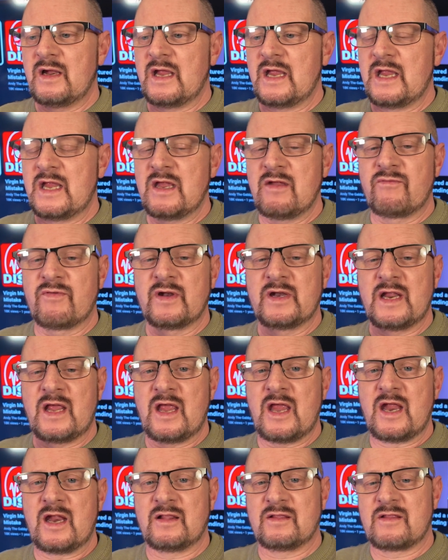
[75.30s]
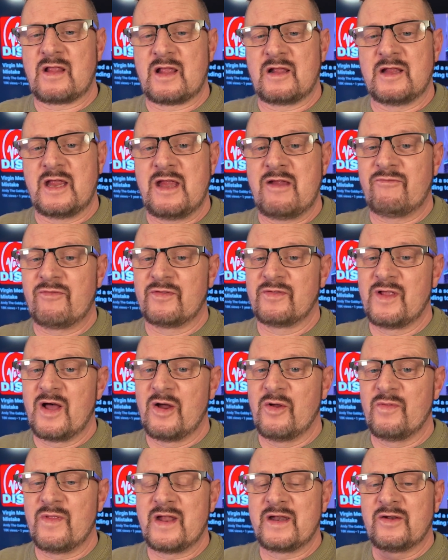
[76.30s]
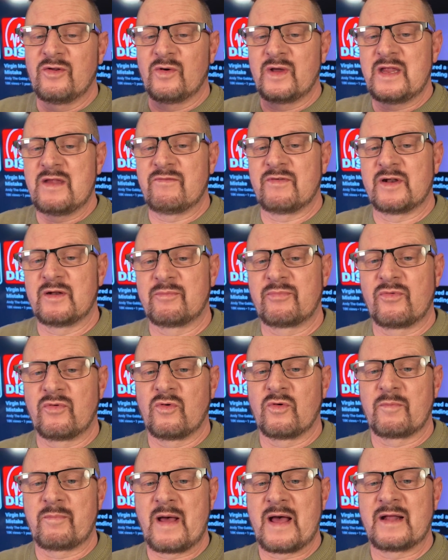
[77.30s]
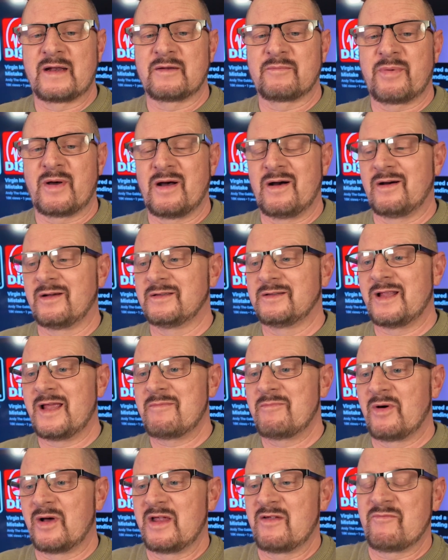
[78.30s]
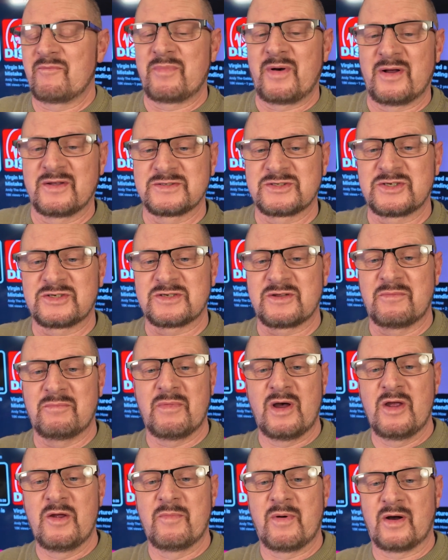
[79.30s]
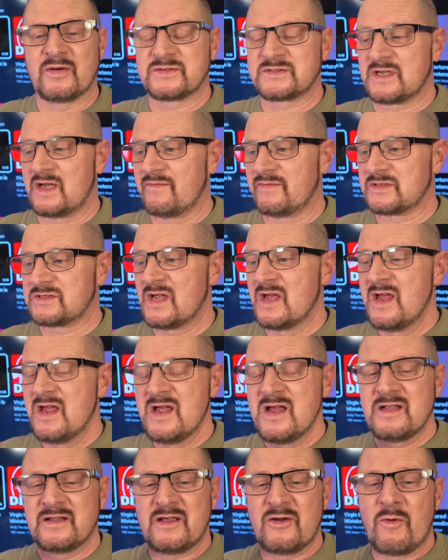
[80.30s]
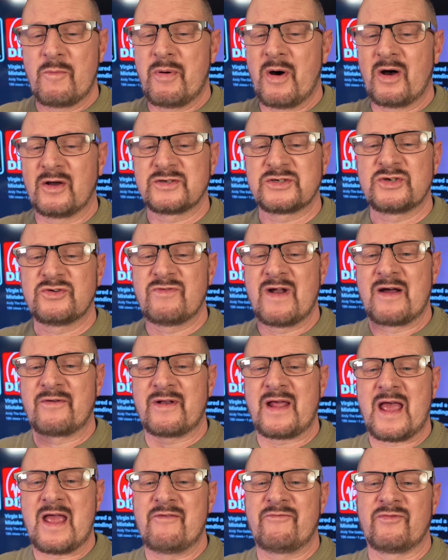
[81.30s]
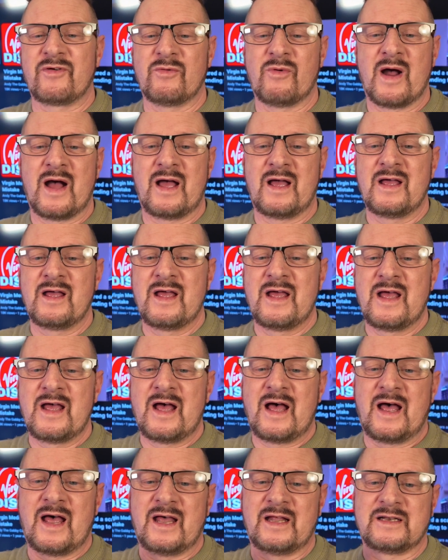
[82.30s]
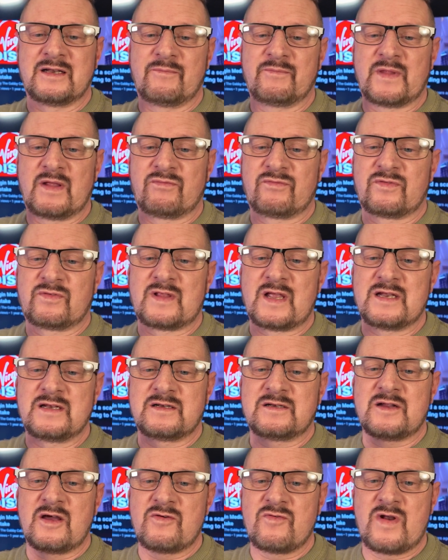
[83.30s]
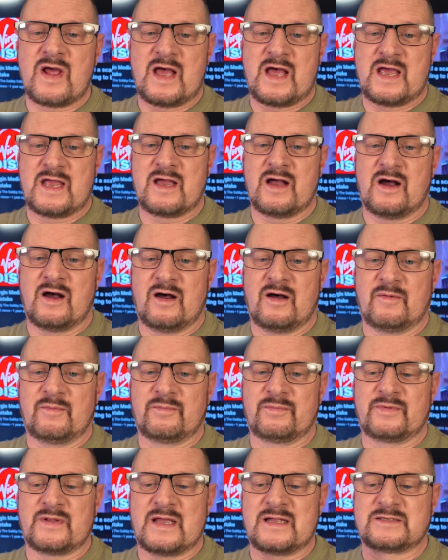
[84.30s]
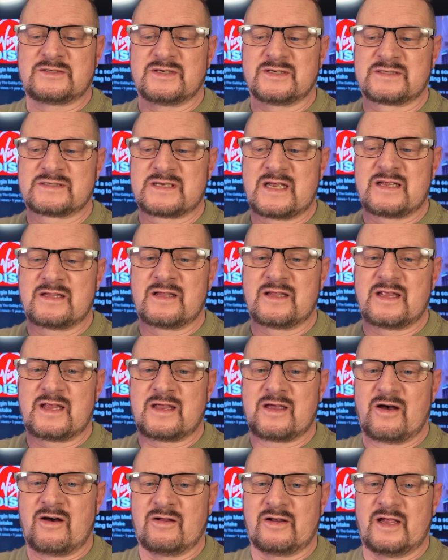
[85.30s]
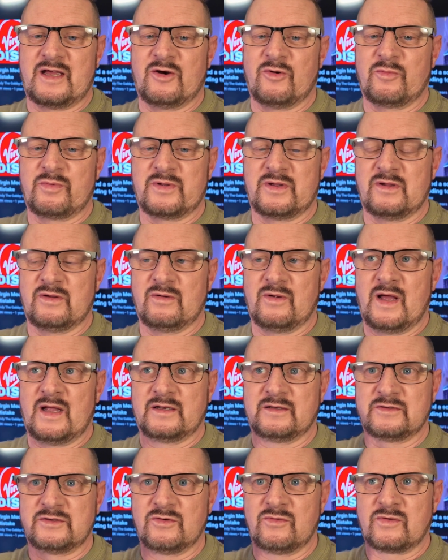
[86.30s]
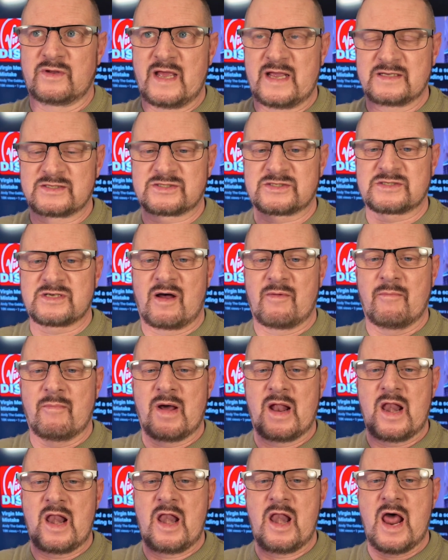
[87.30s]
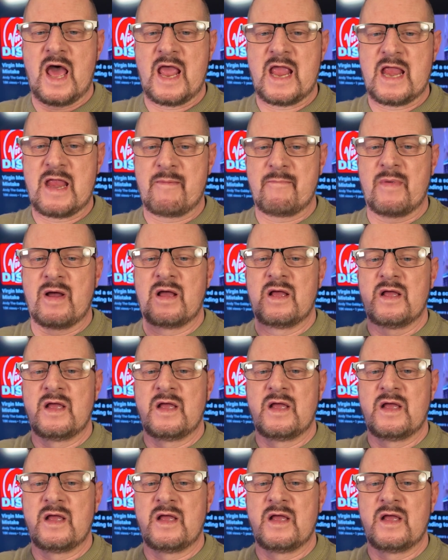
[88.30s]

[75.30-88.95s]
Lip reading: even though they're not even a broadband part. They might even pass you to a mobile service. They will pass you around everywhere, and if they don't hang up, they'll just say that they can't help you, and you'll get some lame